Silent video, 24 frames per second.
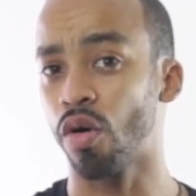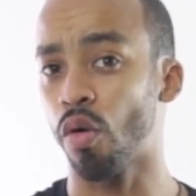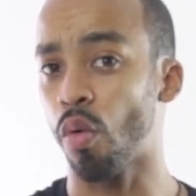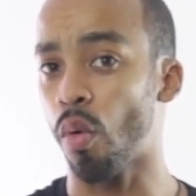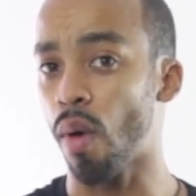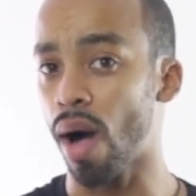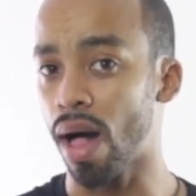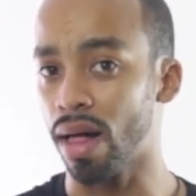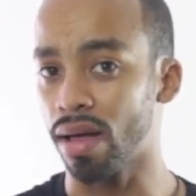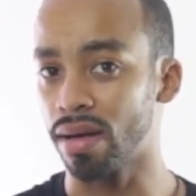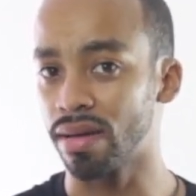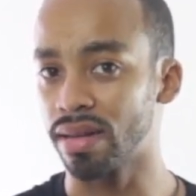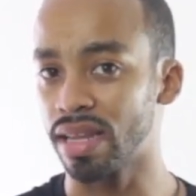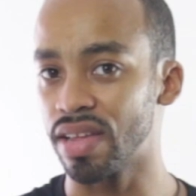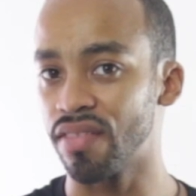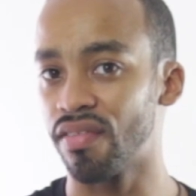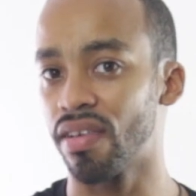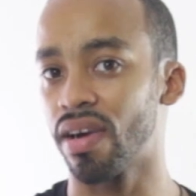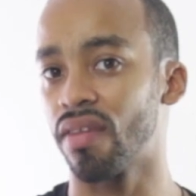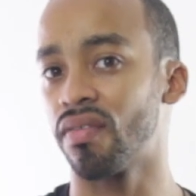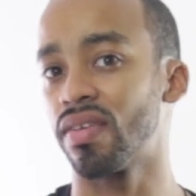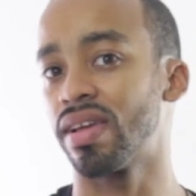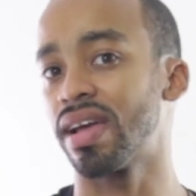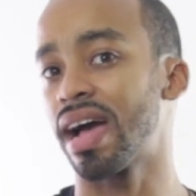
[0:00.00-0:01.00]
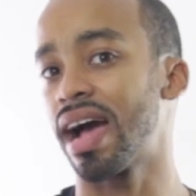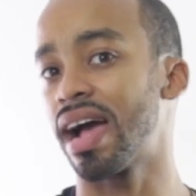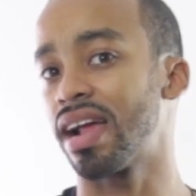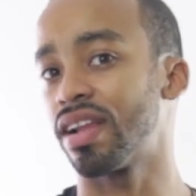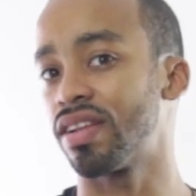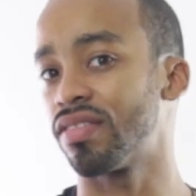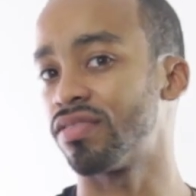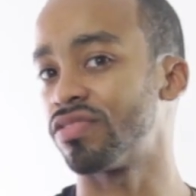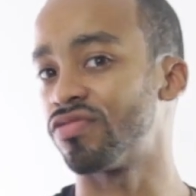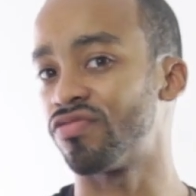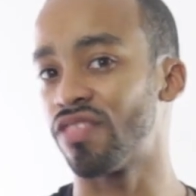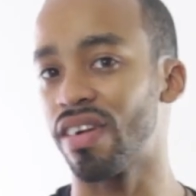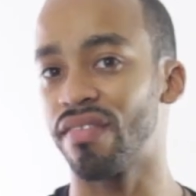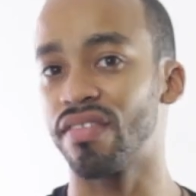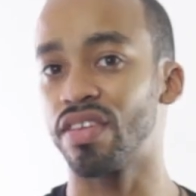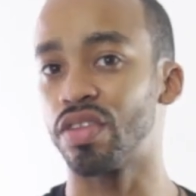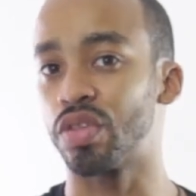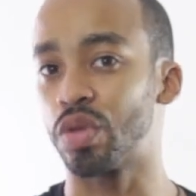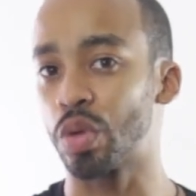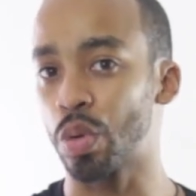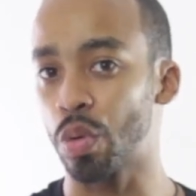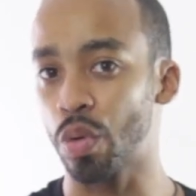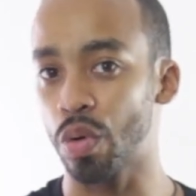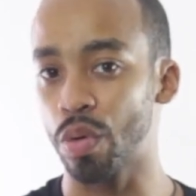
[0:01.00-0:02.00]
quality, very
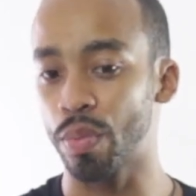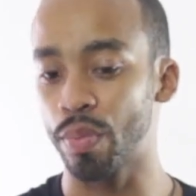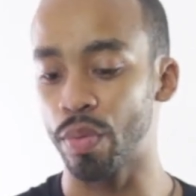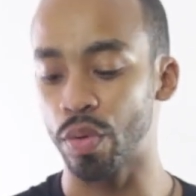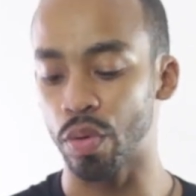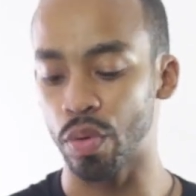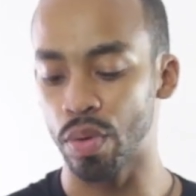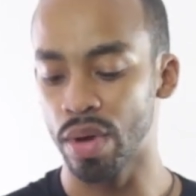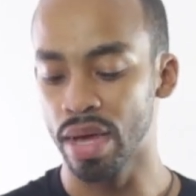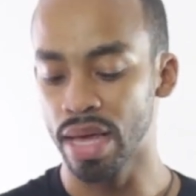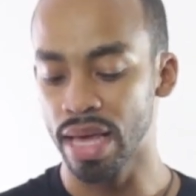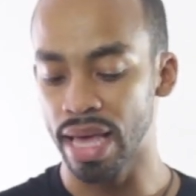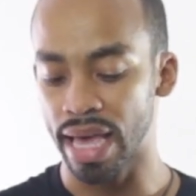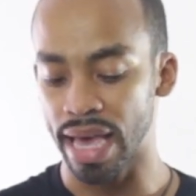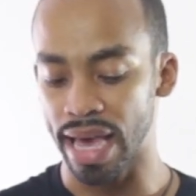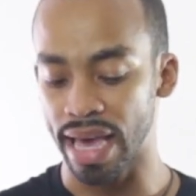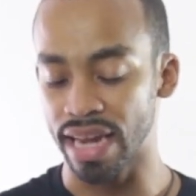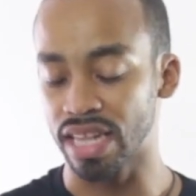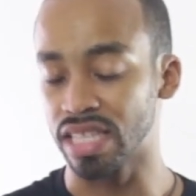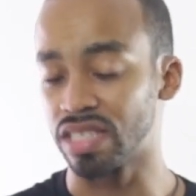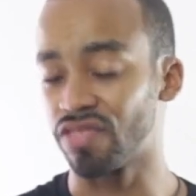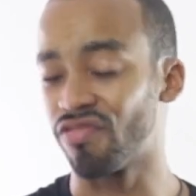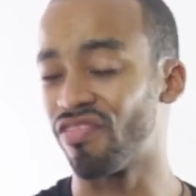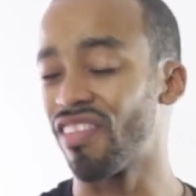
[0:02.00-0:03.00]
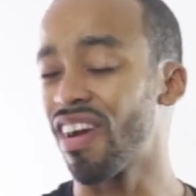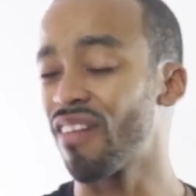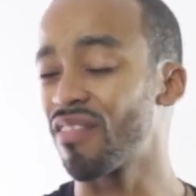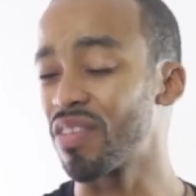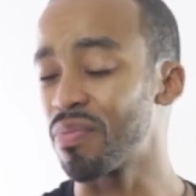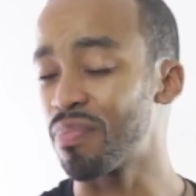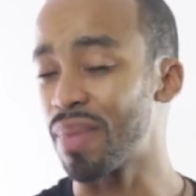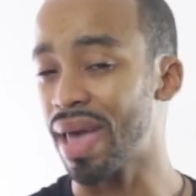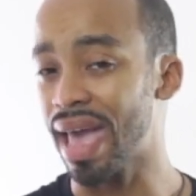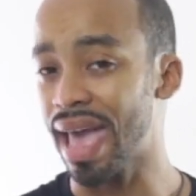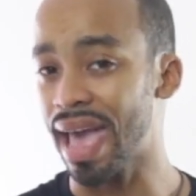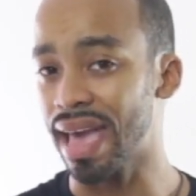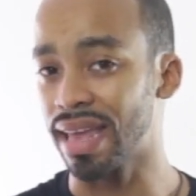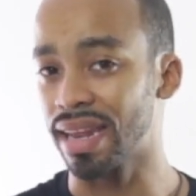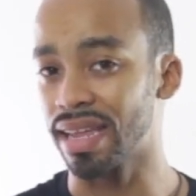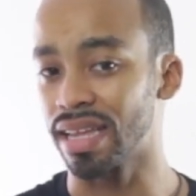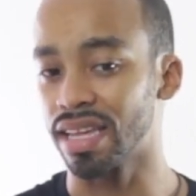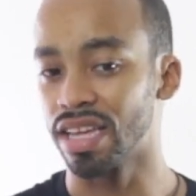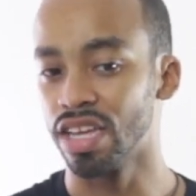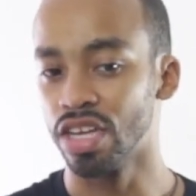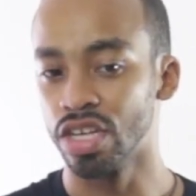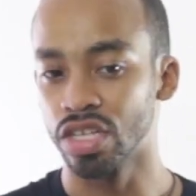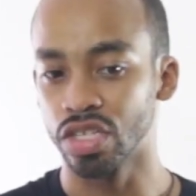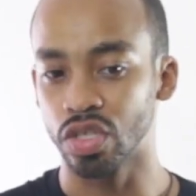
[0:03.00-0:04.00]
durable, and it's very padded.